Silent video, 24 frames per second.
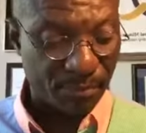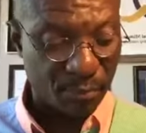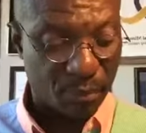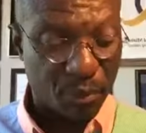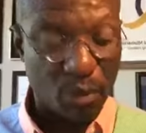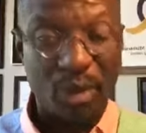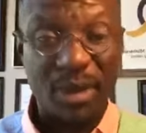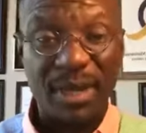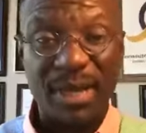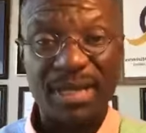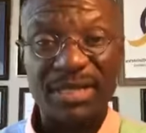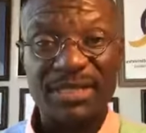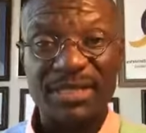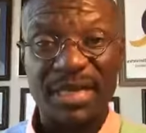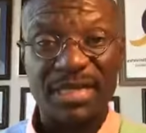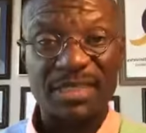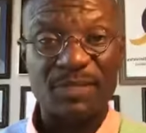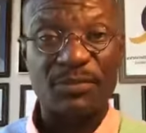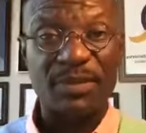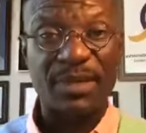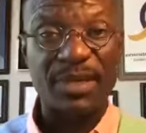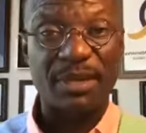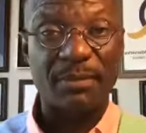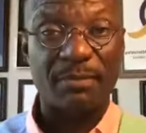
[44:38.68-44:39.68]
broadcast
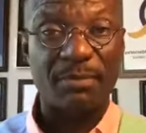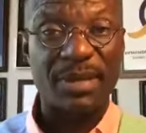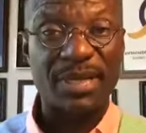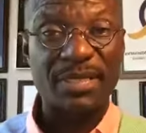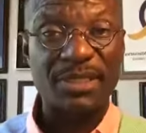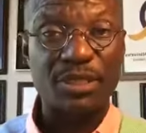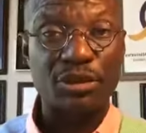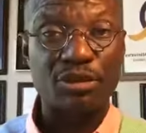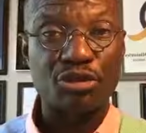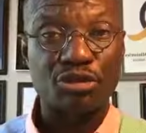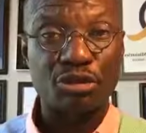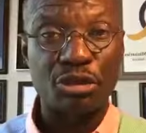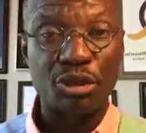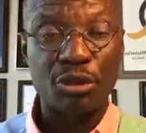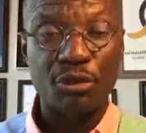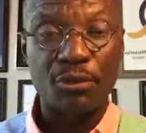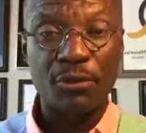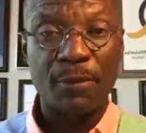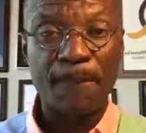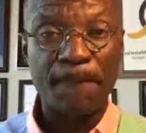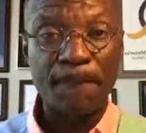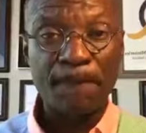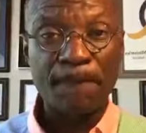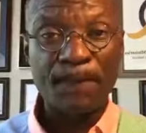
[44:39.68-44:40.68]
has been a blessing to
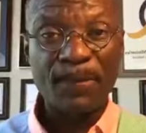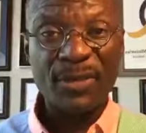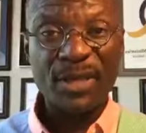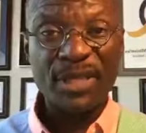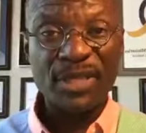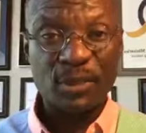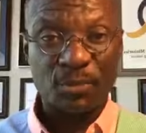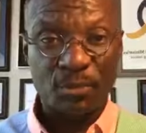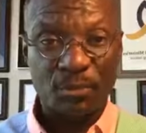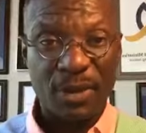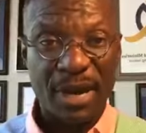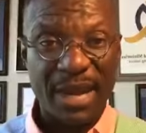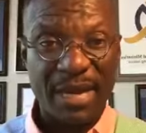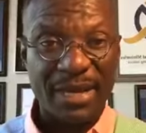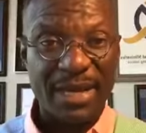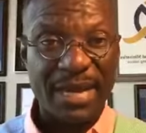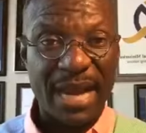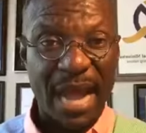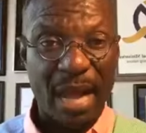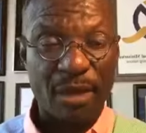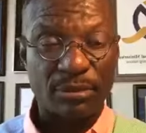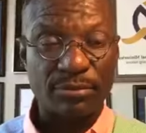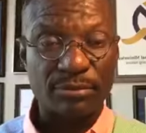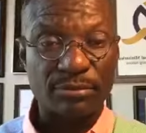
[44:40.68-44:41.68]
you. Spread
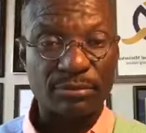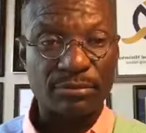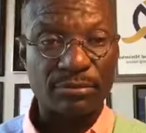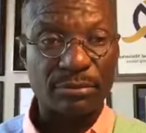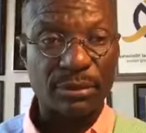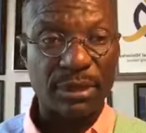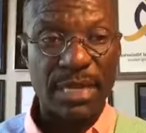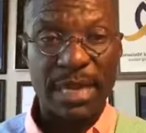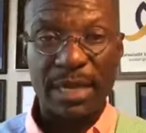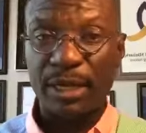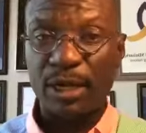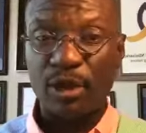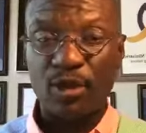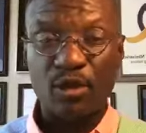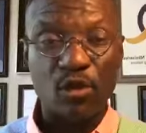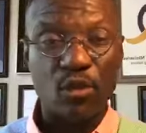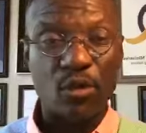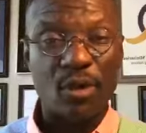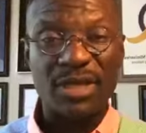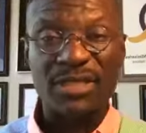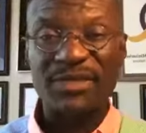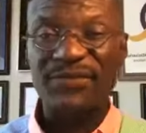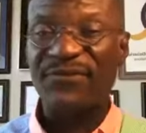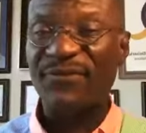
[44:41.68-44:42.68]
it out. Let it
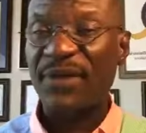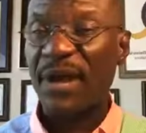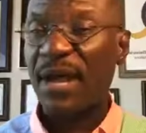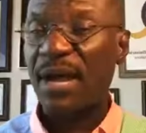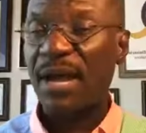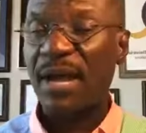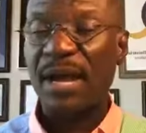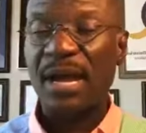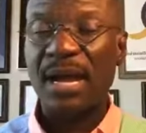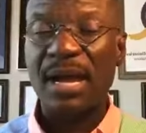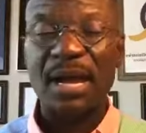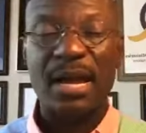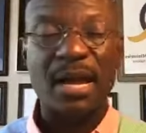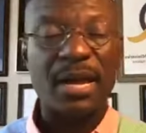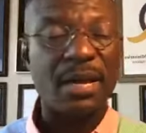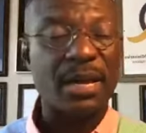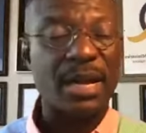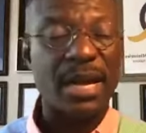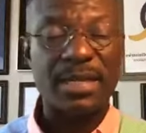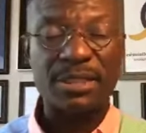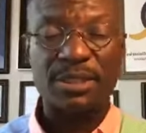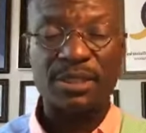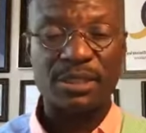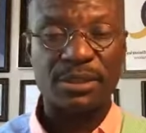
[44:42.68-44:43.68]
go as
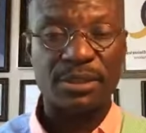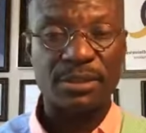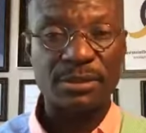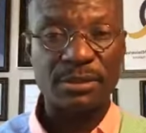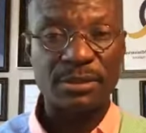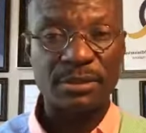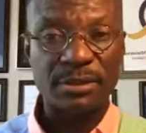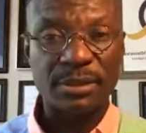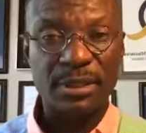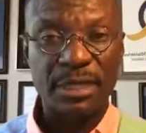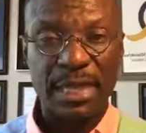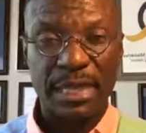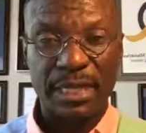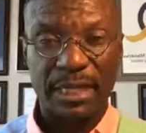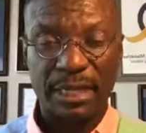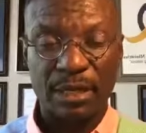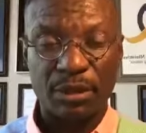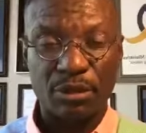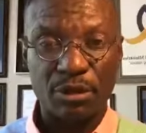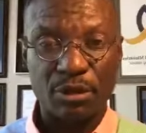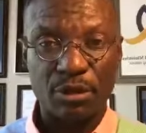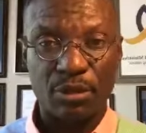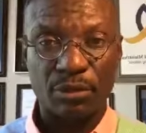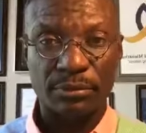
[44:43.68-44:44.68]
far as it
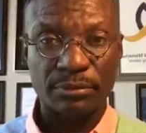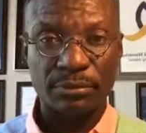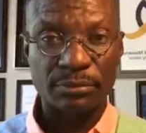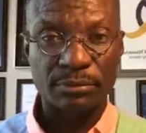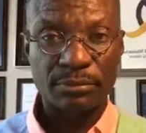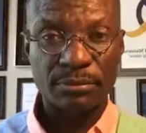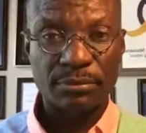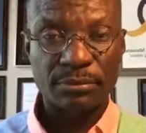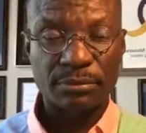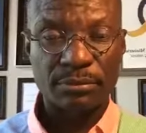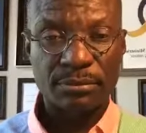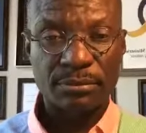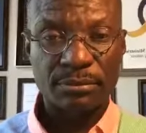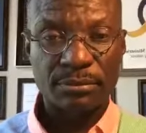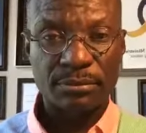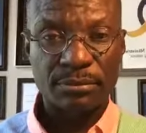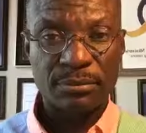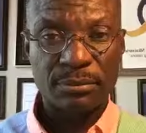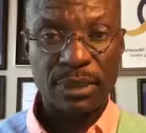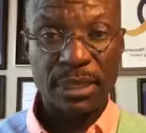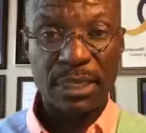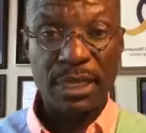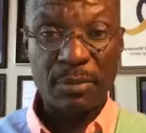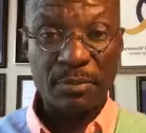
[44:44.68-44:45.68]
can go.
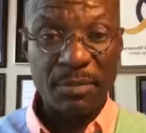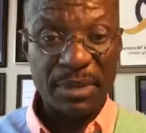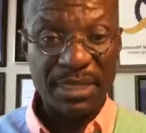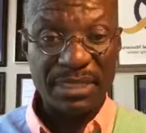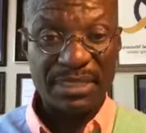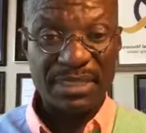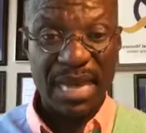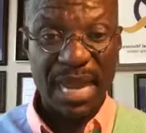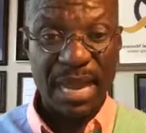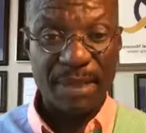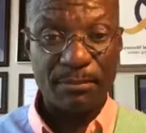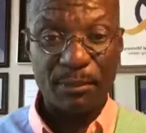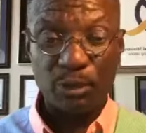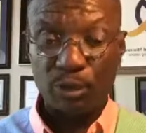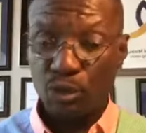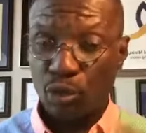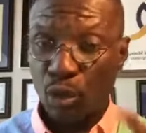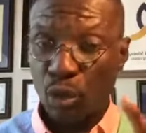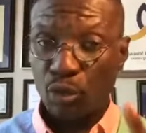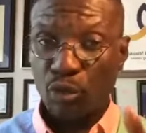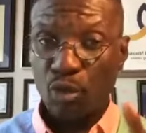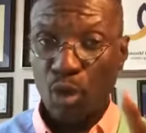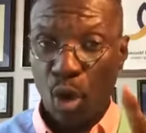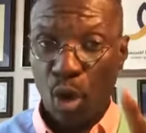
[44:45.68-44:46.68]
In the meantime,
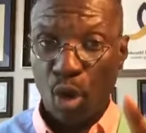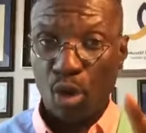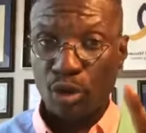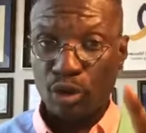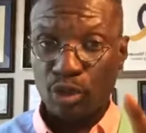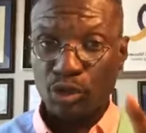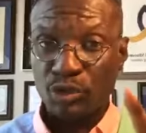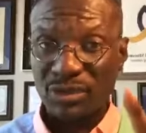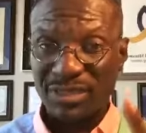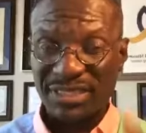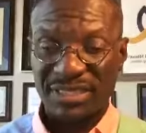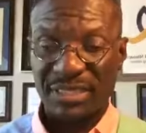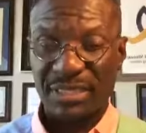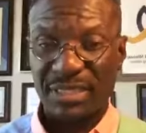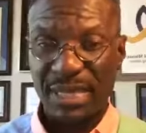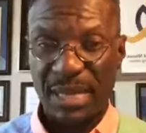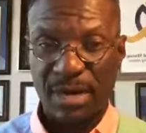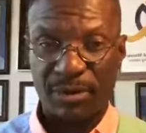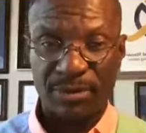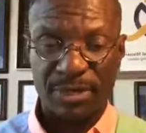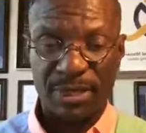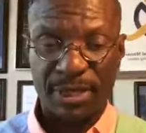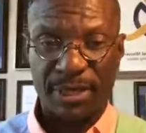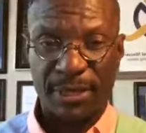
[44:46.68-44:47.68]
don't also sit
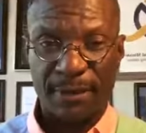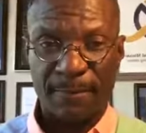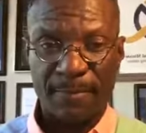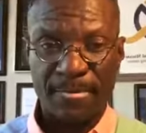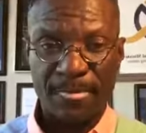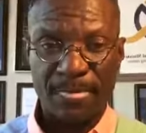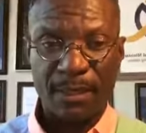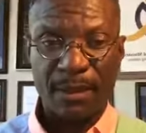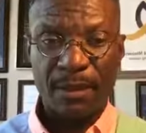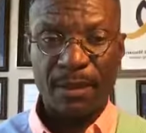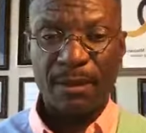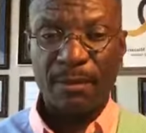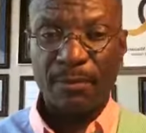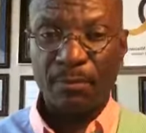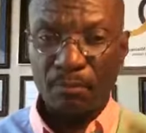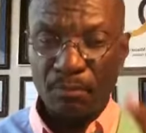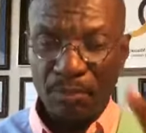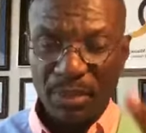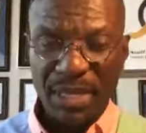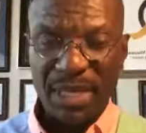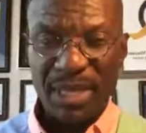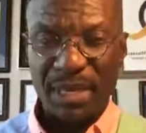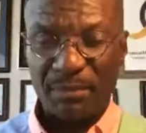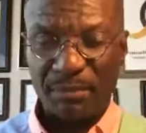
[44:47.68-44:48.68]
down there.
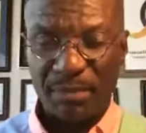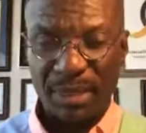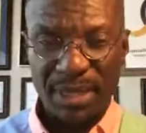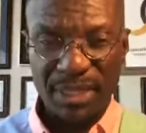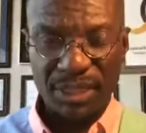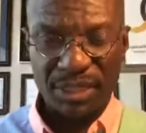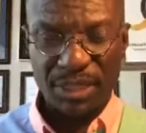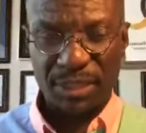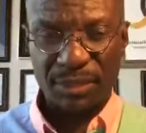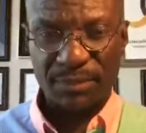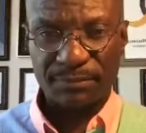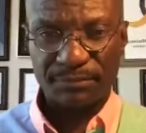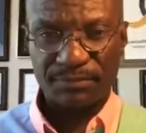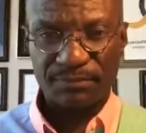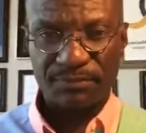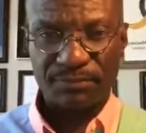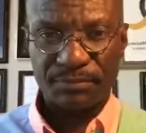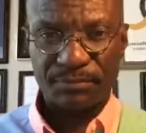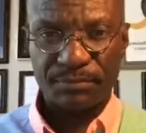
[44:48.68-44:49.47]
Be a blessing.